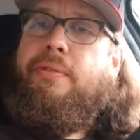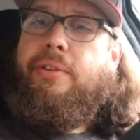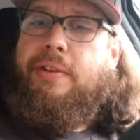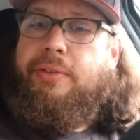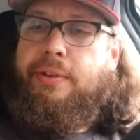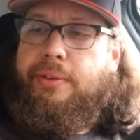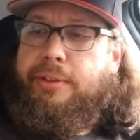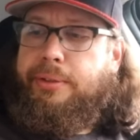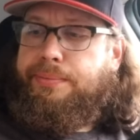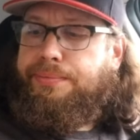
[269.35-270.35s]
flavor
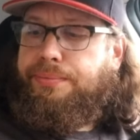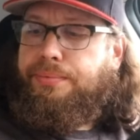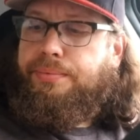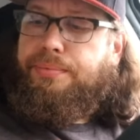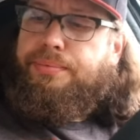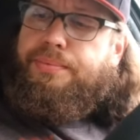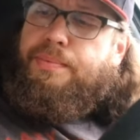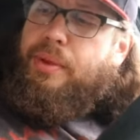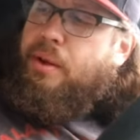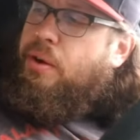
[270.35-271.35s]
difference.
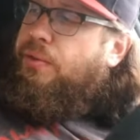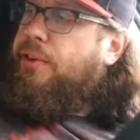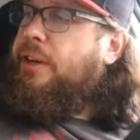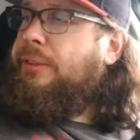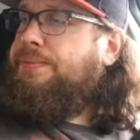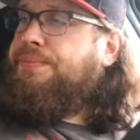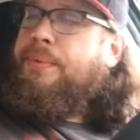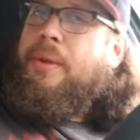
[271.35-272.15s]
Overall,